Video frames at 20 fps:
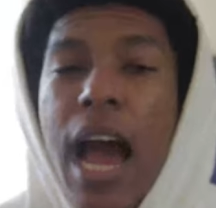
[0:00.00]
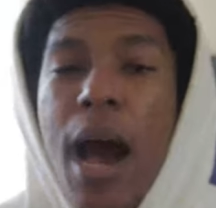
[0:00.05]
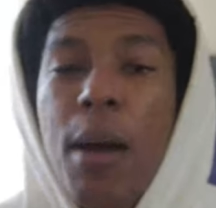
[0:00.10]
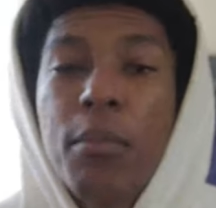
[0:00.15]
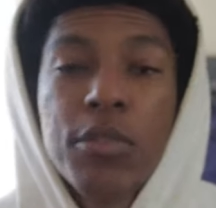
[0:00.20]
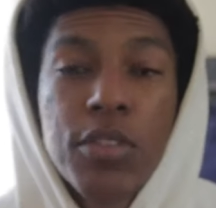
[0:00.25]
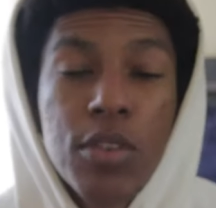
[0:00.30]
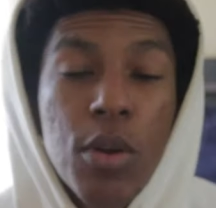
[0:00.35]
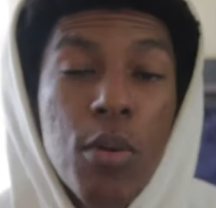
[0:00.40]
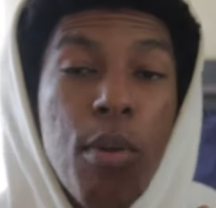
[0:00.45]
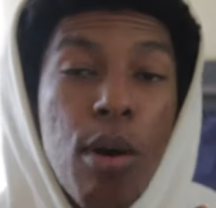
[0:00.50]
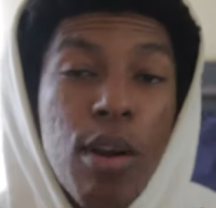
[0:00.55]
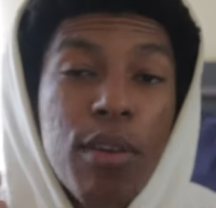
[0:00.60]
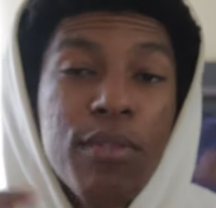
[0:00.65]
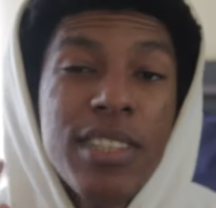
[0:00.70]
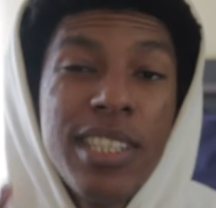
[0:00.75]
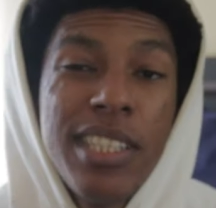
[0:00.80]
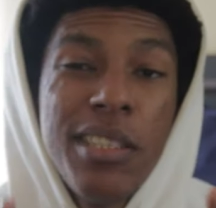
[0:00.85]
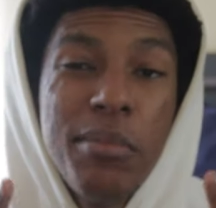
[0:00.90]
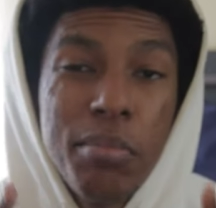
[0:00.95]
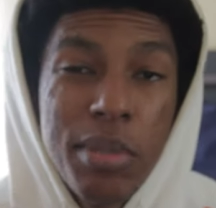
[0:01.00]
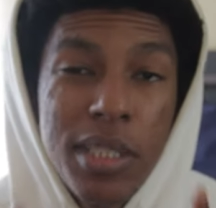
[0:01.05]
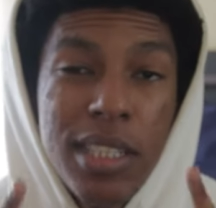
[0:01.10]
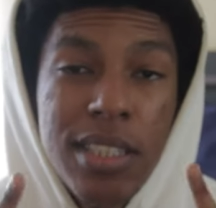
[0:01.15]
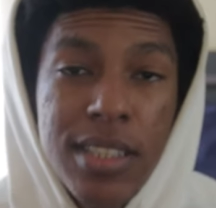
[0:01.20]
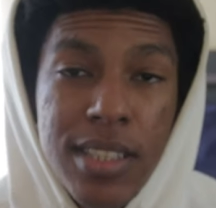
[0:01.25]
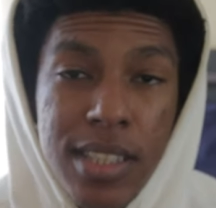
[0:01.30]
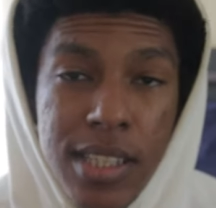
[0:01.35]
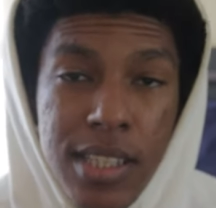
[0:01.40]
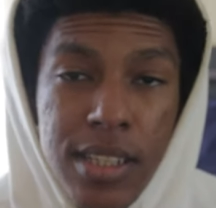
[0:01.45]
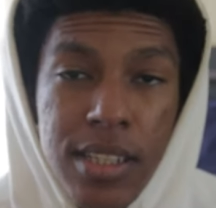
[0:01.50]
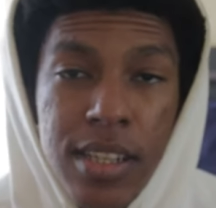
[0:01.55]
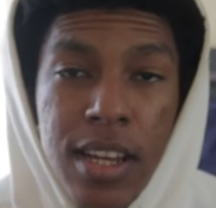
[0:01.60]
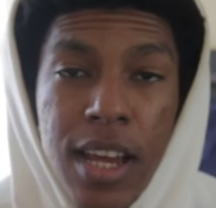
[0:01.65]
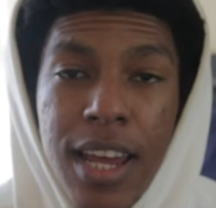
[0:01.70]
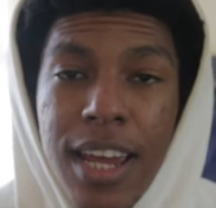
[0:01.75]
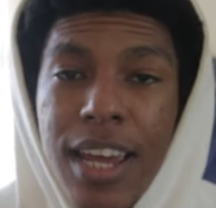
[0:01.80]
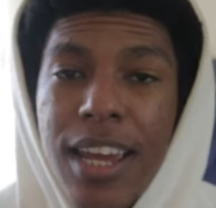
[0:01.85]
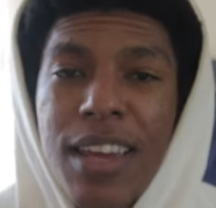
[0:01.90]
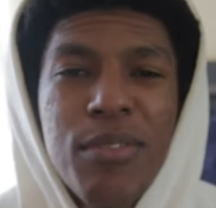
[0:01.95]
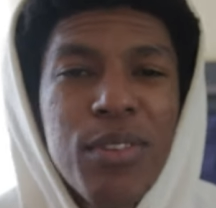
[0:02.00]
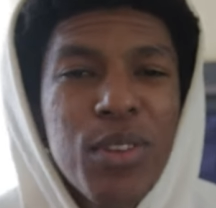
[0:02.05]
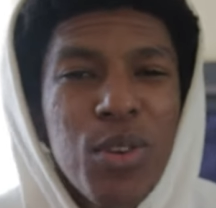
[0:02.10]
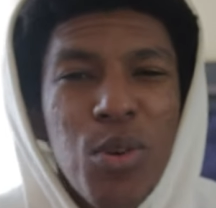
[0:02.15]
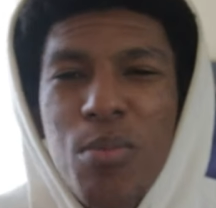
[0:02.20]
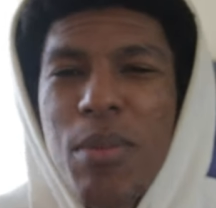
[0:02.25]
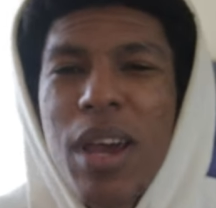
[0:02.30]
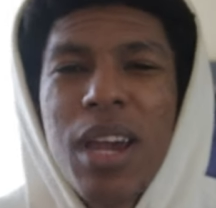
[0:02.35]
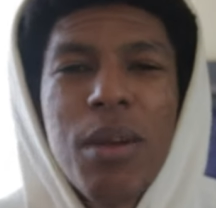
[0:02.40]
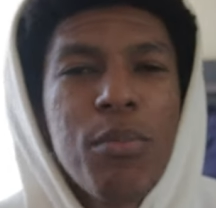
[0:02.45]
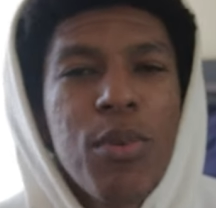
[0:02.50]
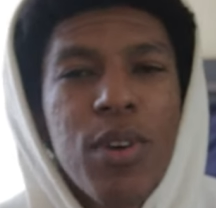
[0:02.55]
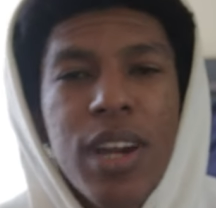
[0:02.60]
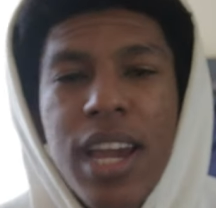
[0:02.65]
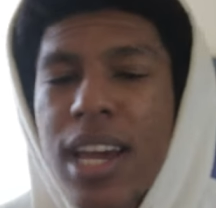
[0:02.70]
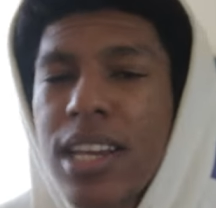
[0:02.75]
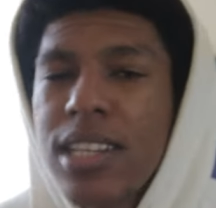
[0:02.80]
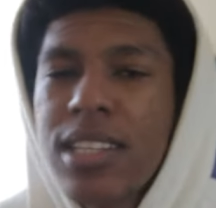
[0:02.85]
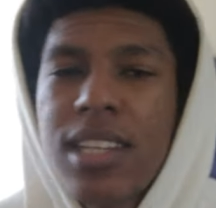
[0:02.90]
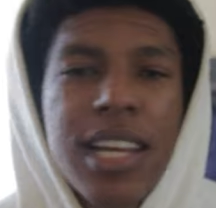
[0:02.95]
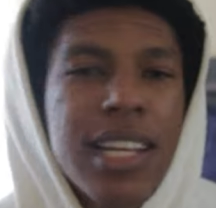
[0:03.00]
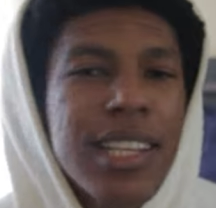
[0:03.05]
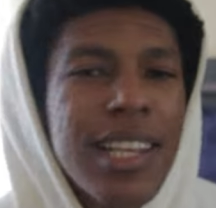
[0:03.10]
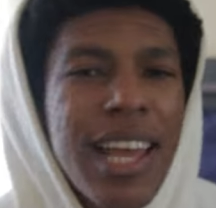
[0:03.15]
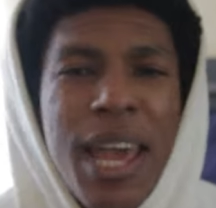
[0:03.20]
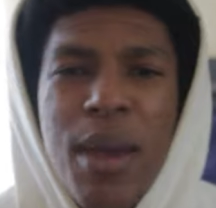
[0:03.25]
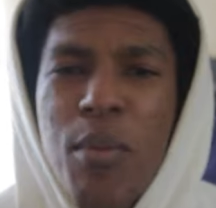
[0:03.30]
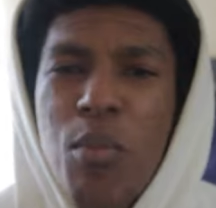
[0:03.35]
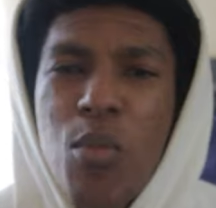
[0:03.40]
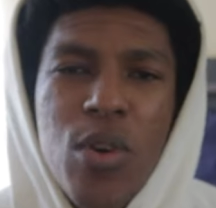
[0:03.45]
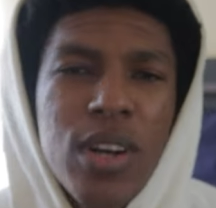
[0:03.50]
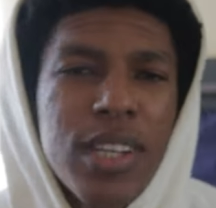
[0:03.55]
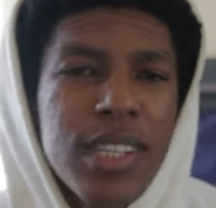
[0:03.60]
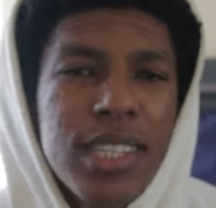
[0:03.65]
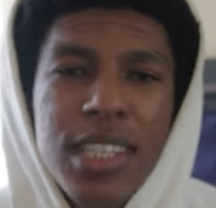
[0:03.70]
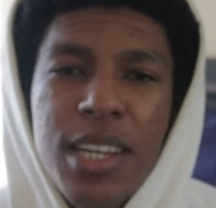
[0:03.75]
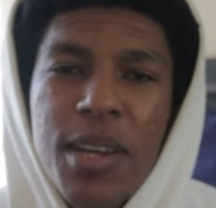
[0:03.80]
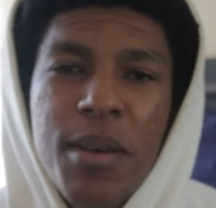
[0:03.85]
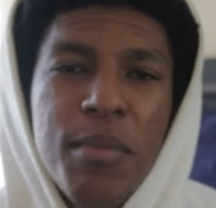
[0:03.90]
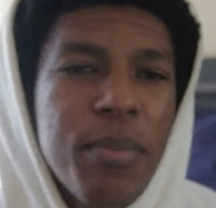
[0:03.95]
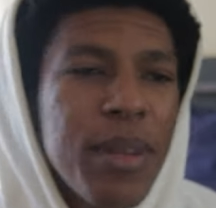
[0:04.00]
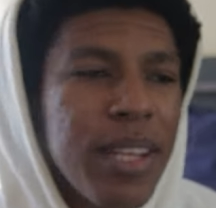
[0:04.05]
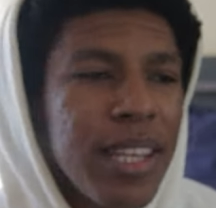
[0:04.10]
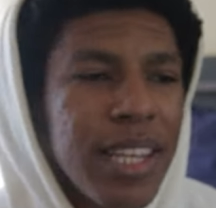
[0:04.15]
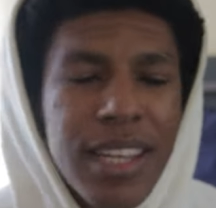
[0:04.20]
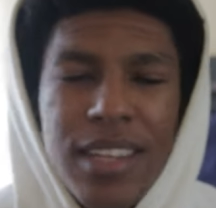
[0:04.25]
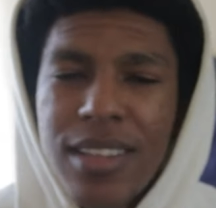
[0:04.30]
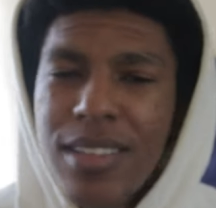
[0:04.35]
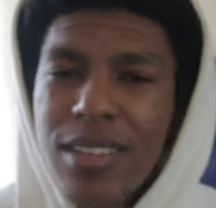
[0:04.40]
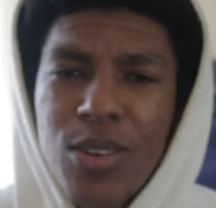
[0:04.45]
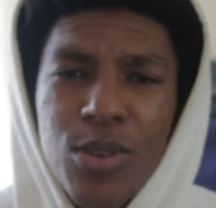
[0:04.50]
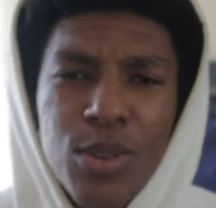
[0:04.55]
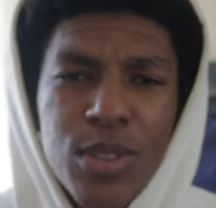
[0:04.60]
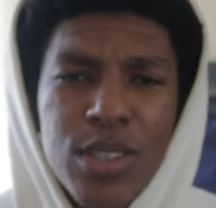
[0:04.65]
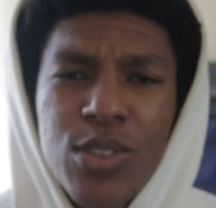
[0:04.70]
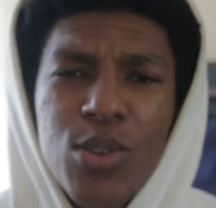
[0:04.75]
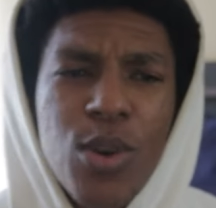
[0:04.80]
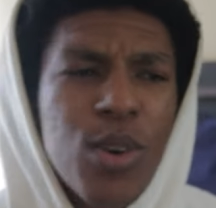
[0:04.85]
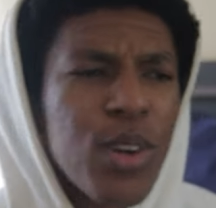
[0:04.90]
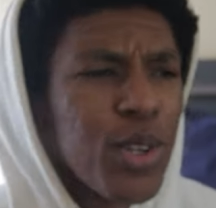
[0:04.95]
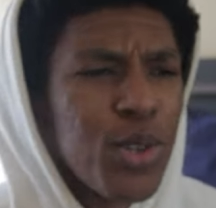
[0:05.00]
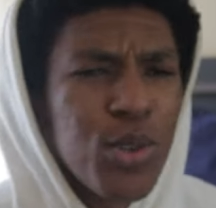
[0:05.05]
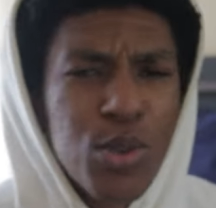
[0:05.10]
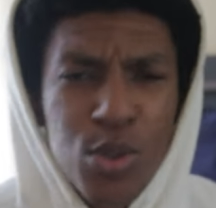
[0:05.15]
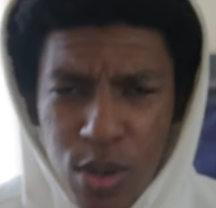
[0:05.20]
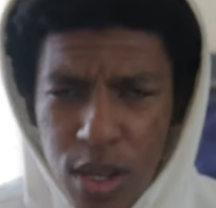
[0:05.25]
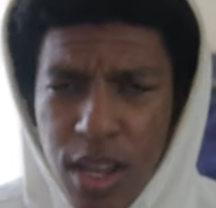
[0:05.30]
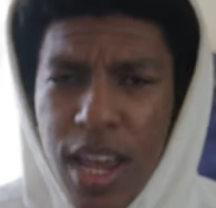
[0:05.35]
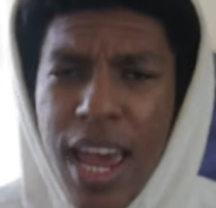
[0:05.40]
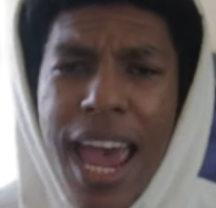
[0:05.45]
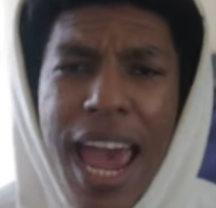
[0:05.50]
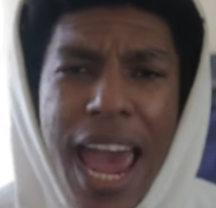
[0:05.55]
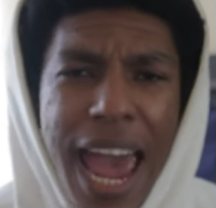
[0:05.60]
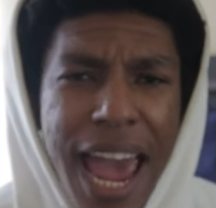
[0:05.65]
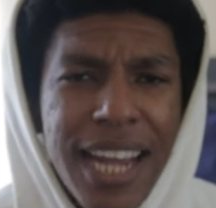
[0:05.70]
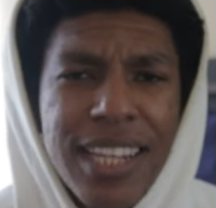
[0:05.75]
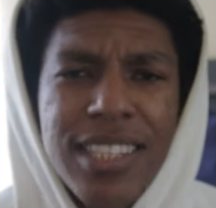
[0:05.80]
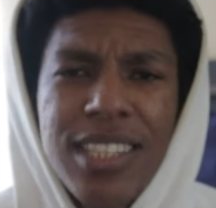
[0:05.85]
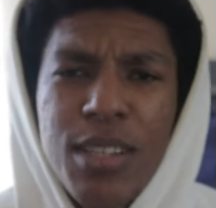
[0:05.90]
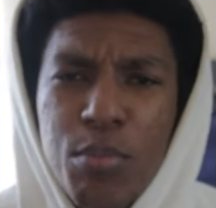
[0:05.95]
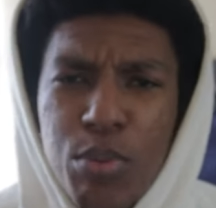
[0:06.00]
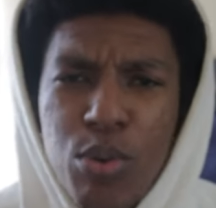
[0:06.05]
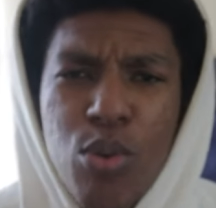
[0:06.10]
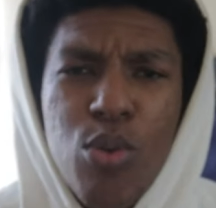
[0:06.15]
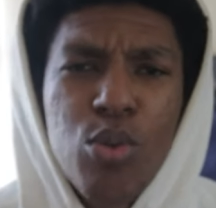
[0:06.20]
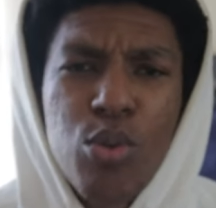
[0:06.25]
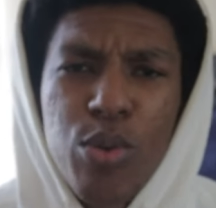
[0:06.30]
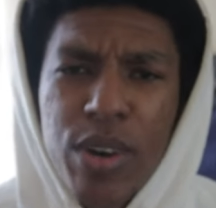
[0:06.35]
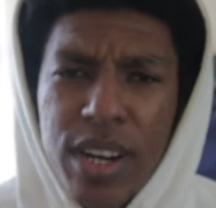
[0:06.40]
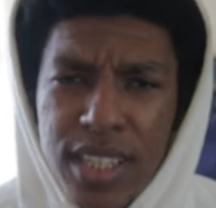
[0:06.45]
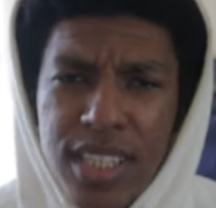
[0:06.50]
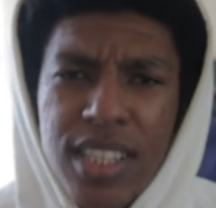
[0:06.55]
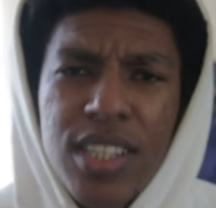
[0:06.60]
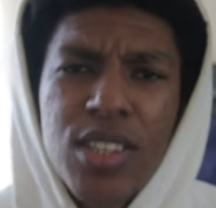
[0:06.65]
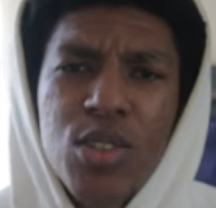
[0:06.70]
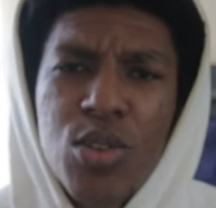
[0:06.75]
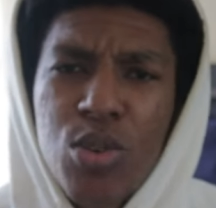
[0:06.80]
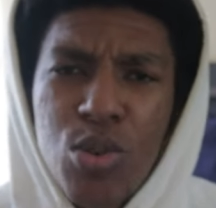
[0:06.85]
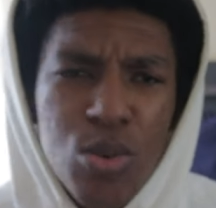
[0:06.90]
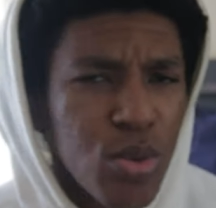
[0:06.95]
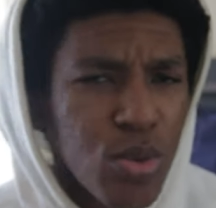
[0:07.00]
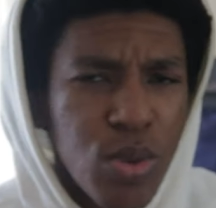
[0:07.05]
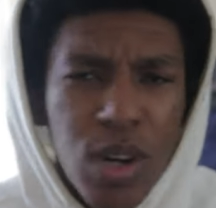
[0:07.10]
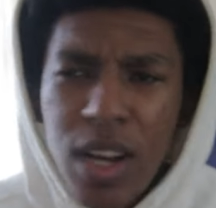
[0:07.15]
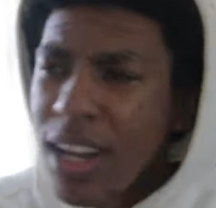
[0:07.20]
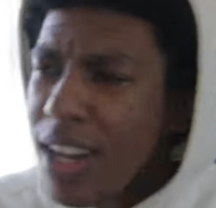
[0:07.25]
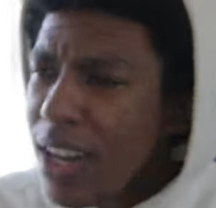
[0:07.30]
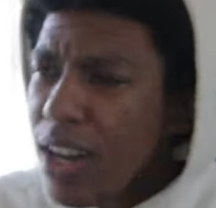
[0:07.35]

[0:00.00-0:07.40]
I'm still part of team PC. Even though MacBook has like the M1 chip and they, you know, they're starting to actually progress into,